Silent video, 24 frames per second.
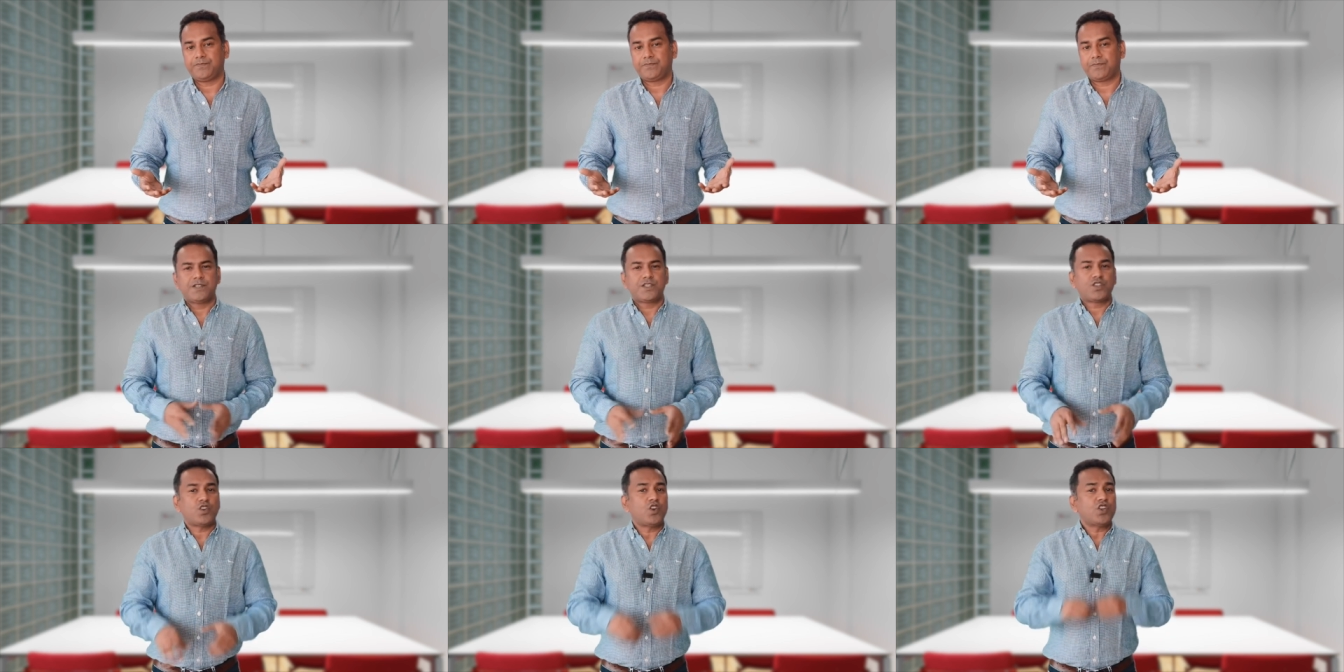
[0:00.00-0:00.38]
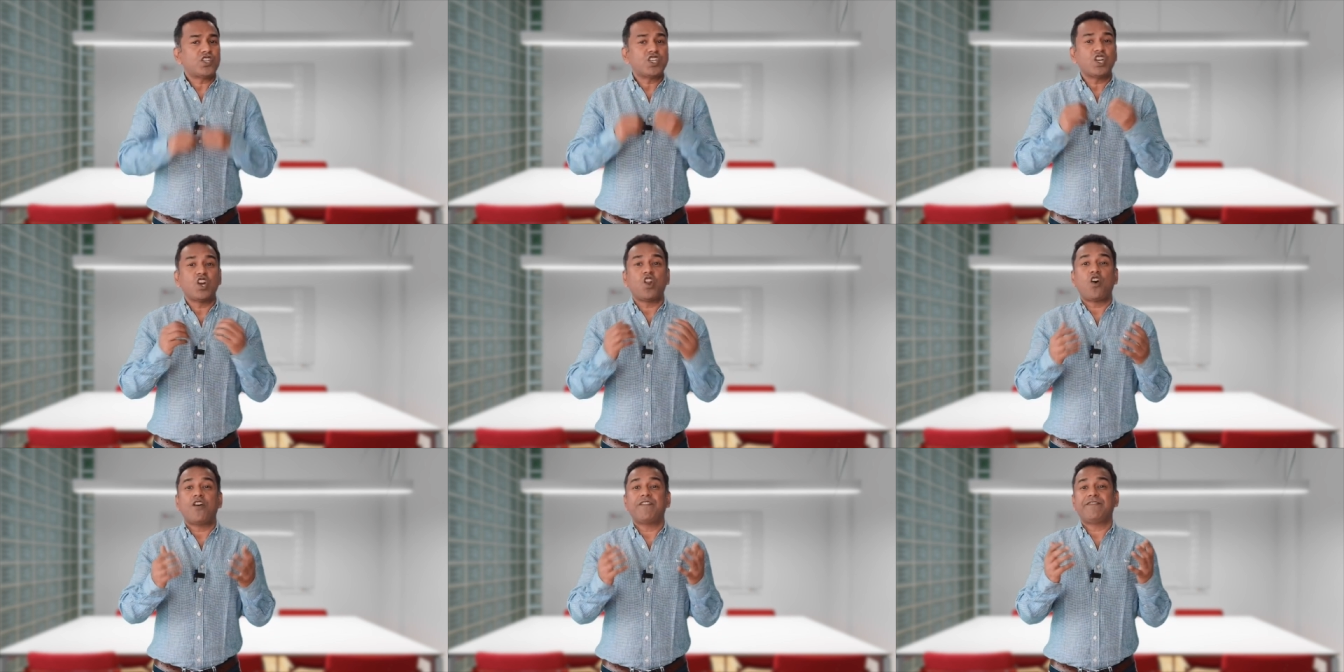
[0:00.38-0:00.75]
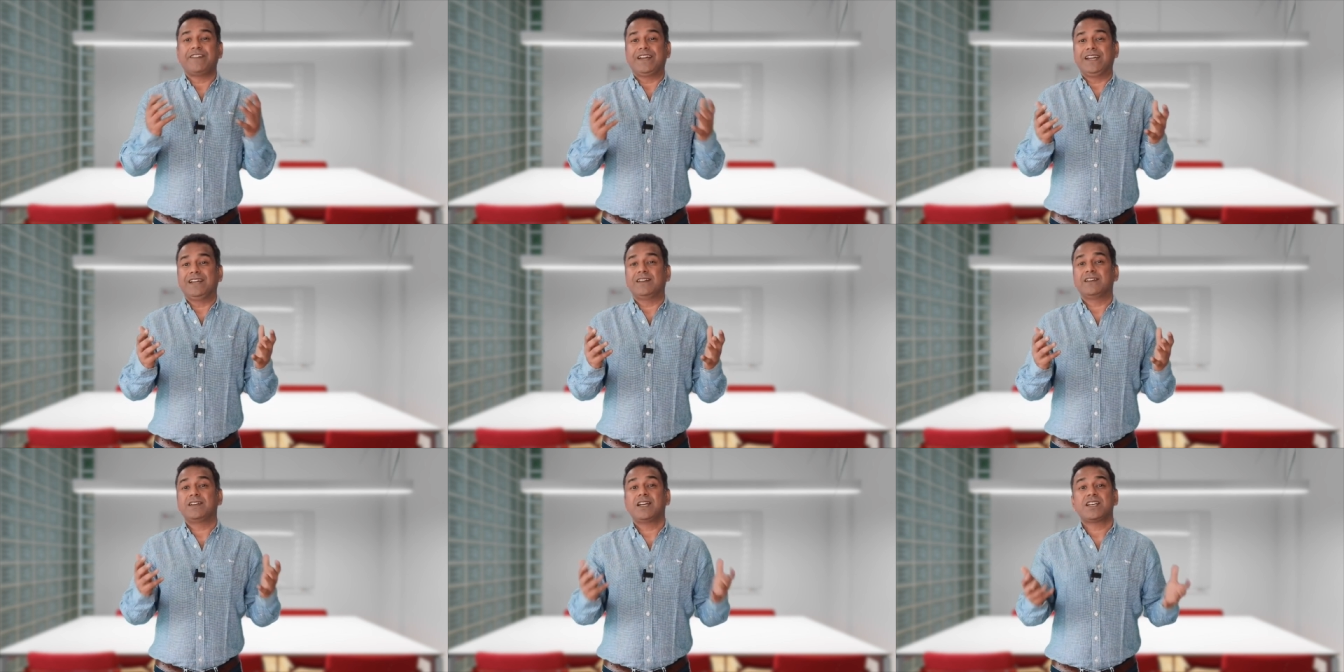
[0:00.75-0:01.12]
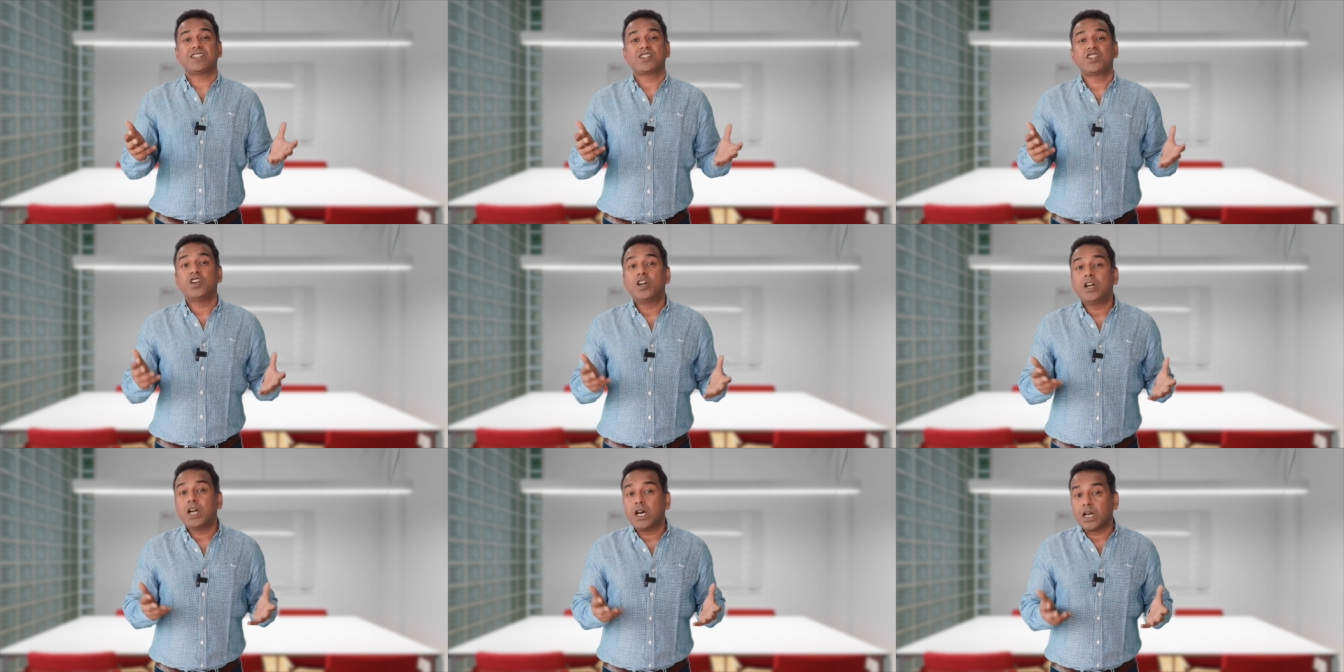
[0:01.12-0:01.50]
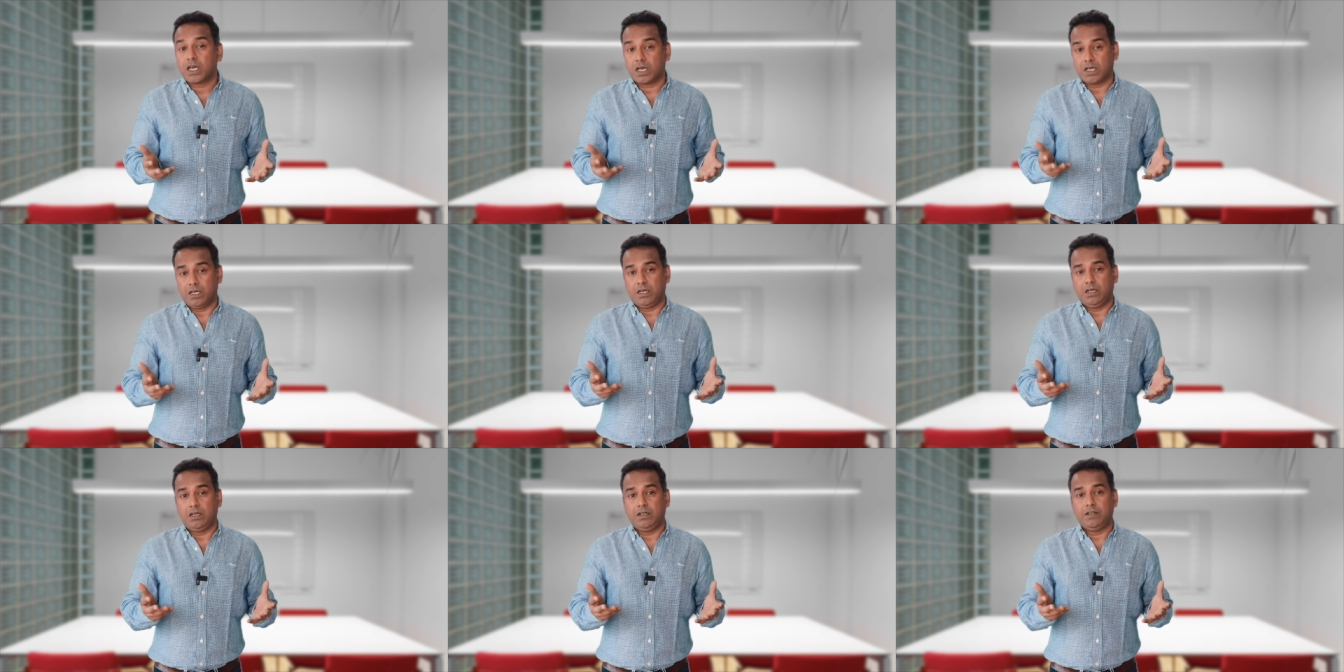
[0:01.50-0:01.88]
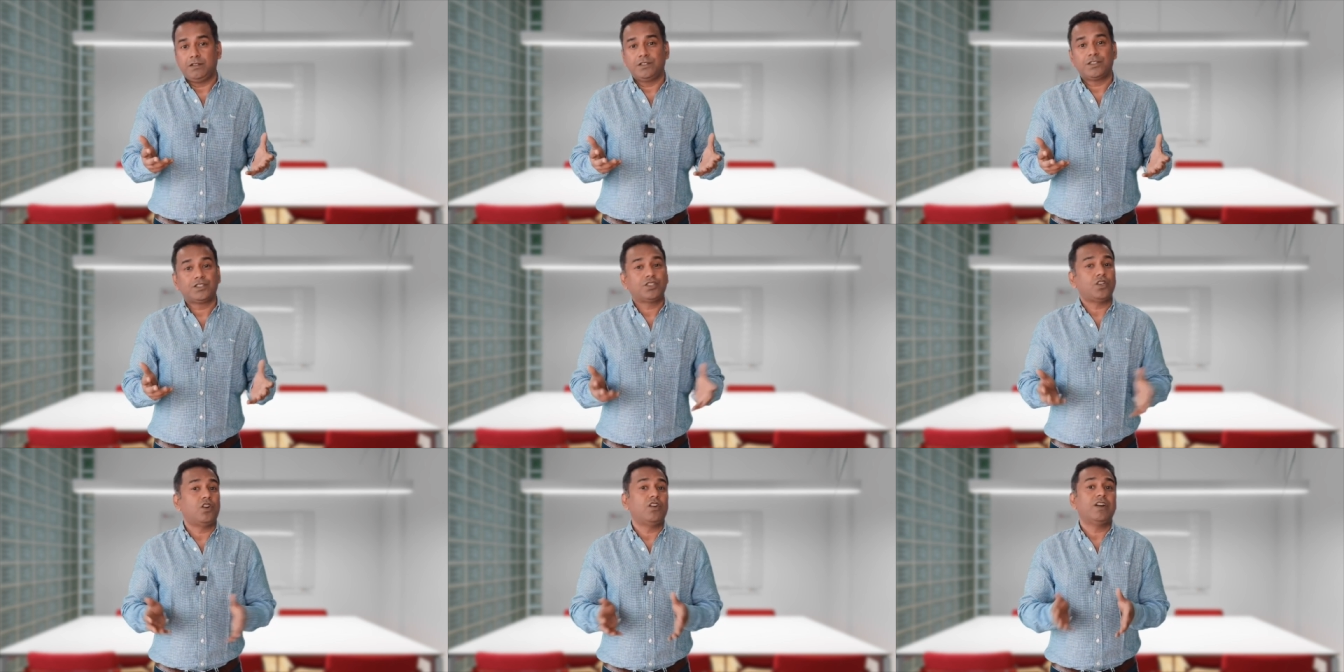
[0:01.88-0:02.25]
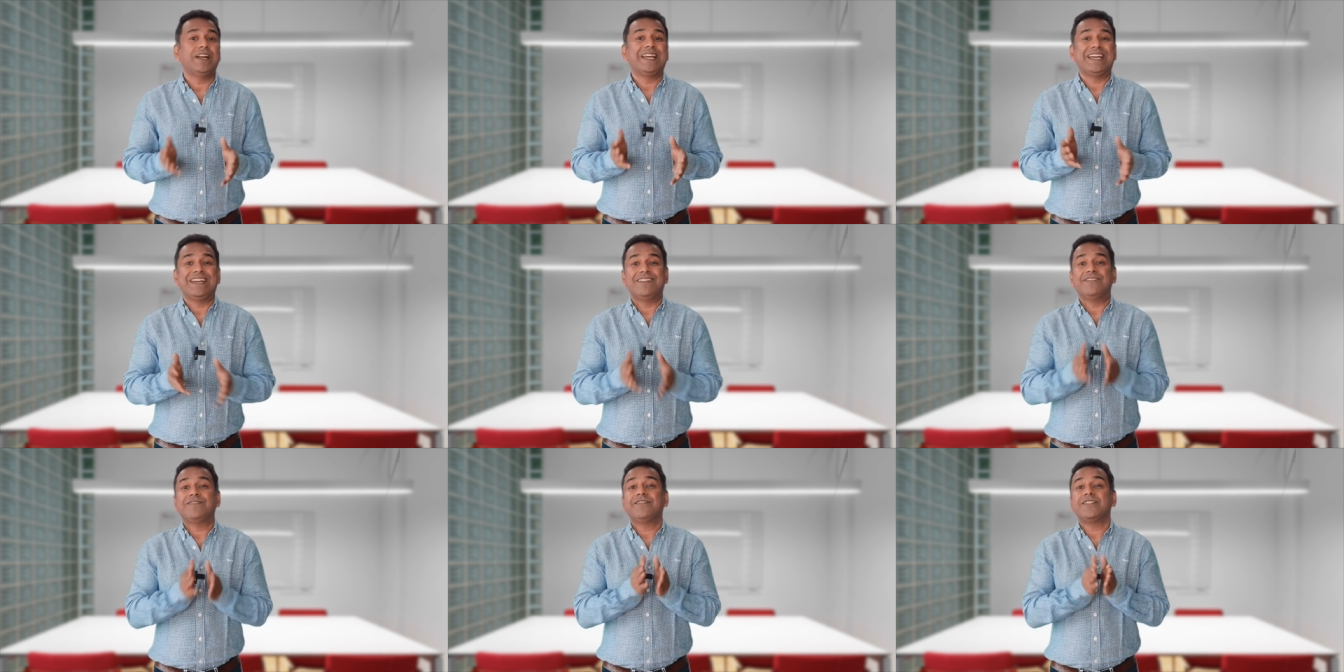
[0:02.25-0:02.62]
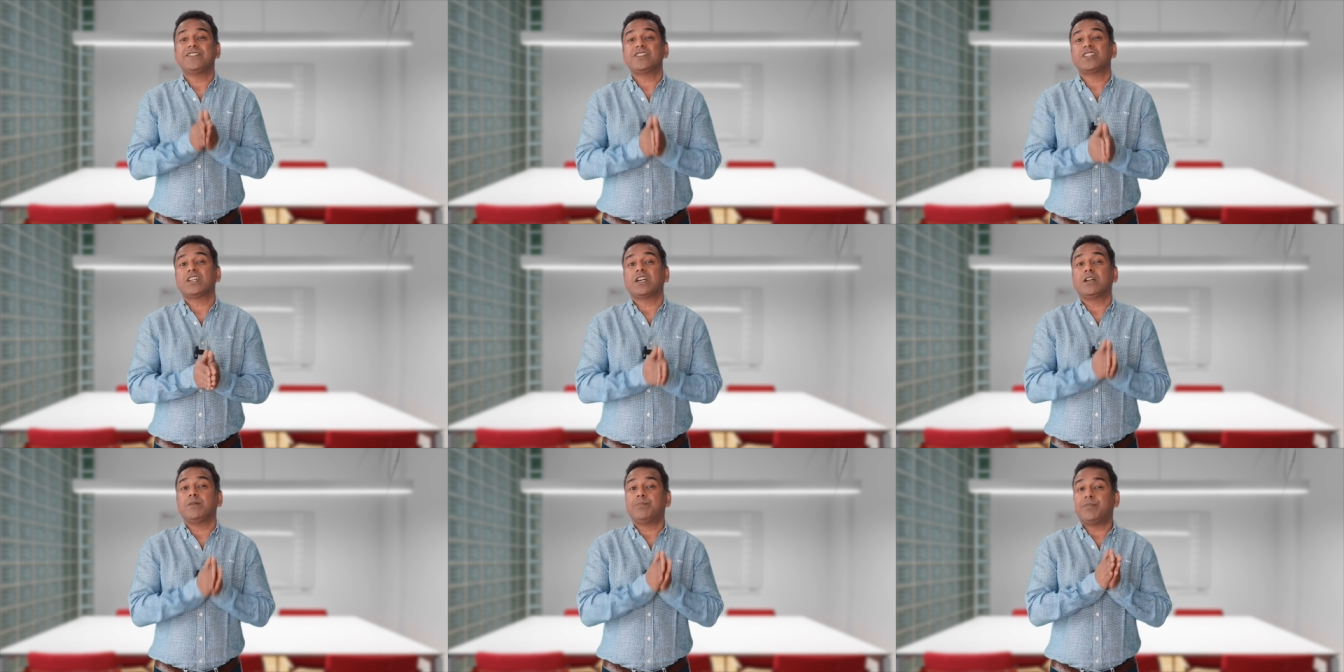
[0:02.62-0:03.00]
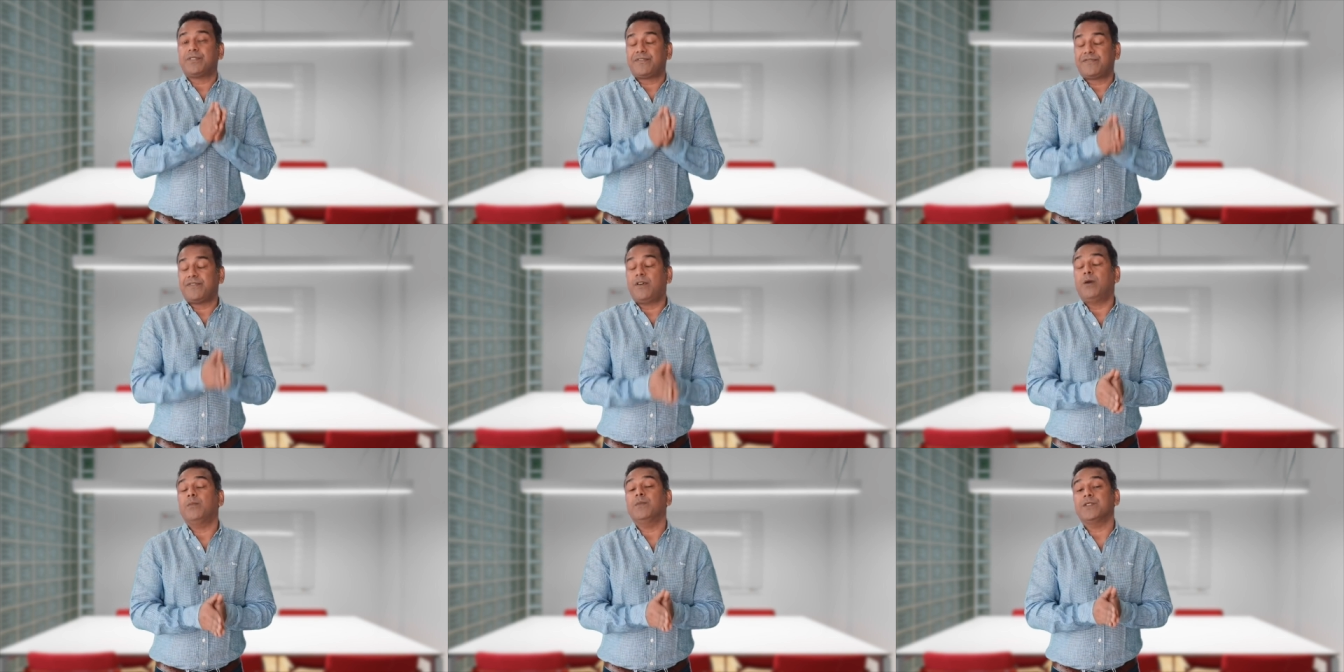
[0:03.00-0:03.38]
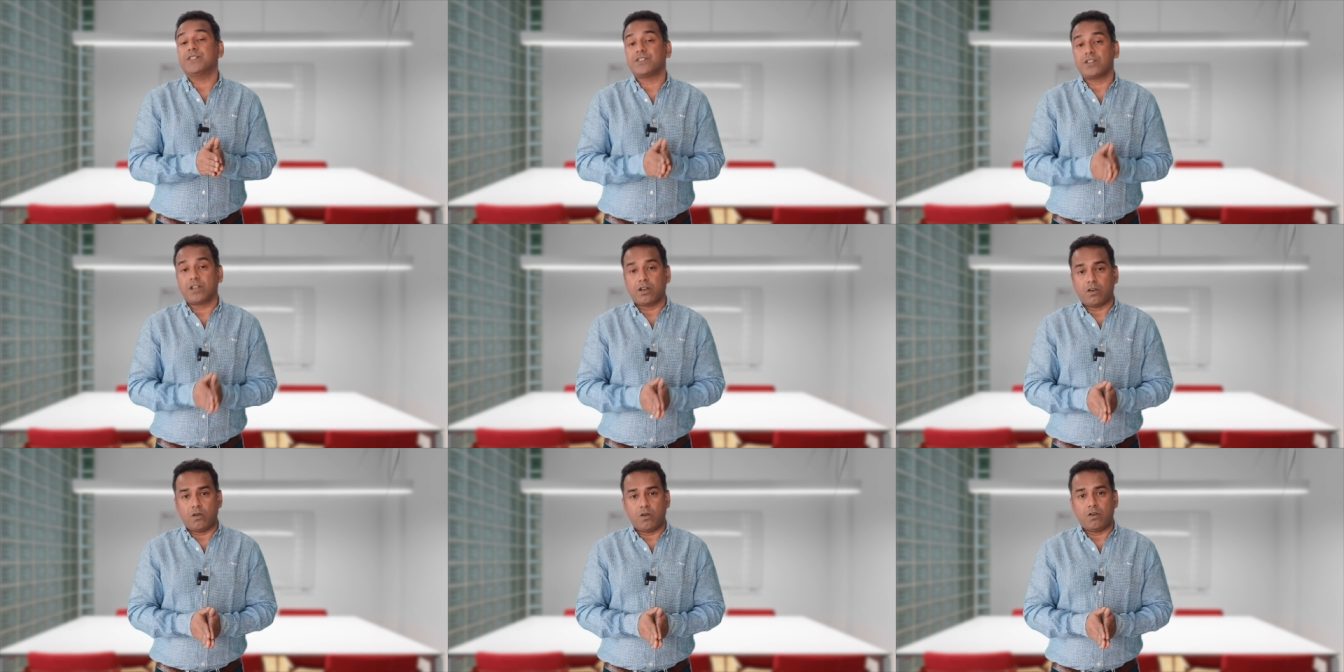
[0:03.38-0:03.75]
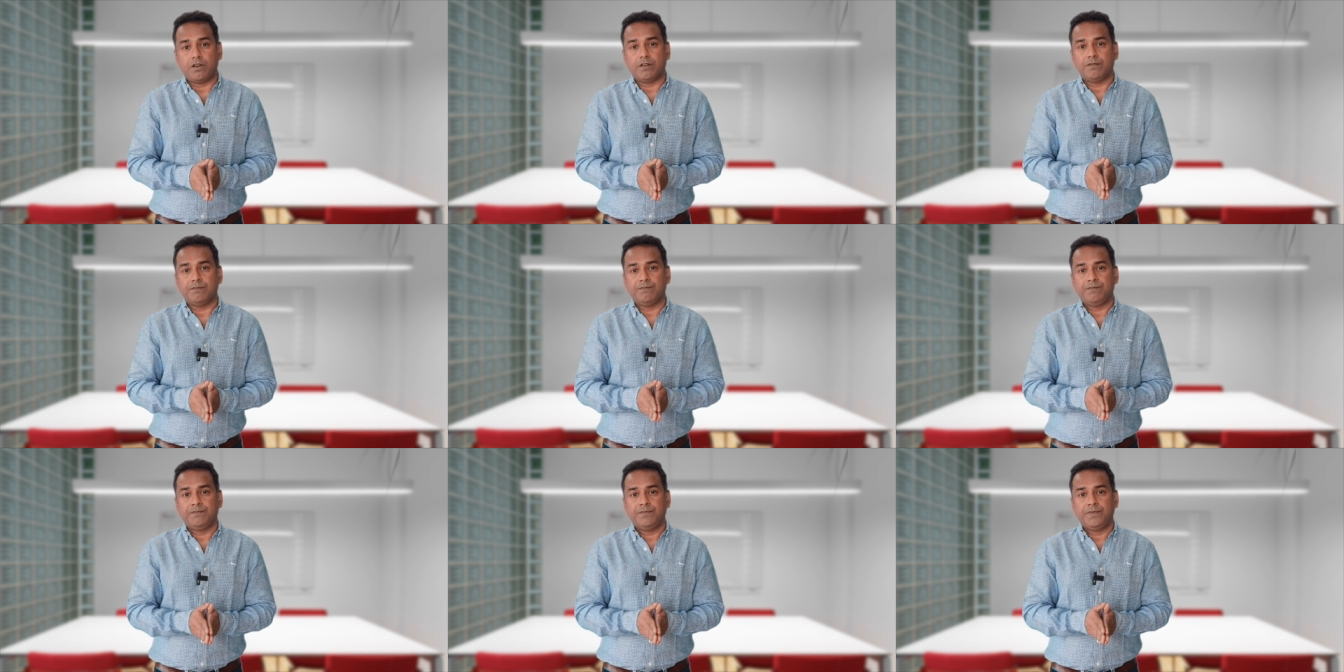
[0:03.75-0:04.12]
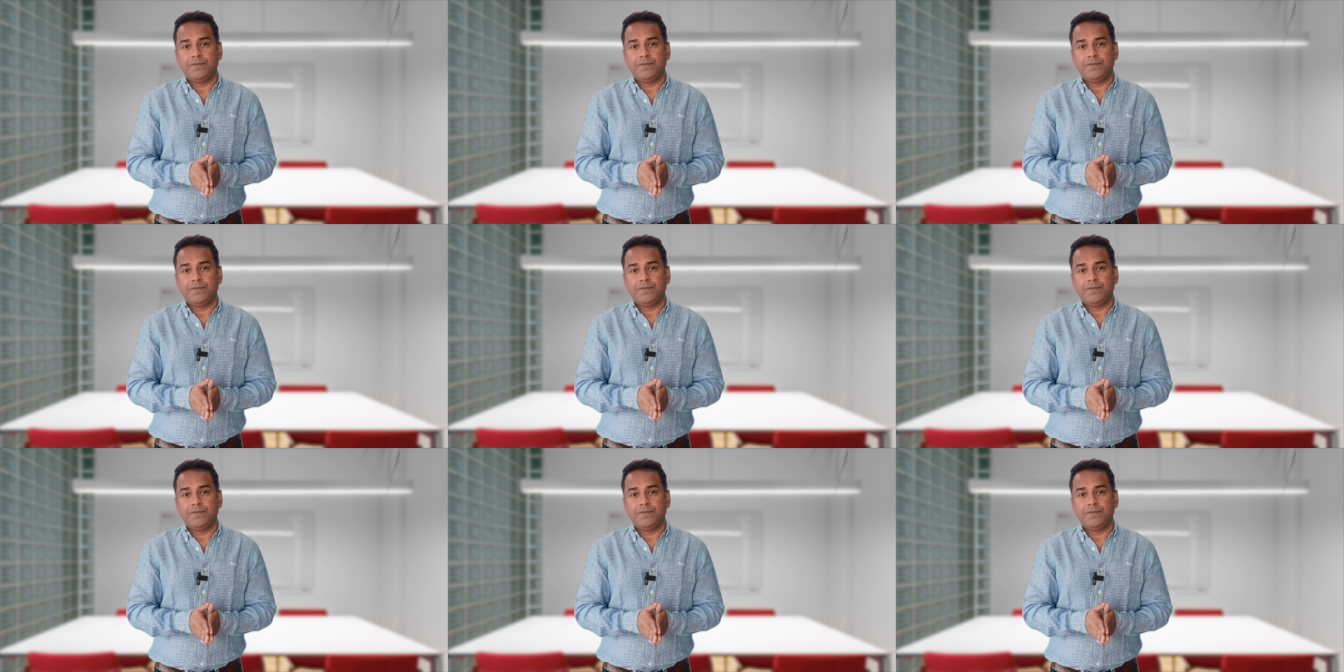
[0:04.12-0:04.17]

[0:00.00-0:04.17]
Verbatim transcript: Social loafing does not occur solely in physical performance alone.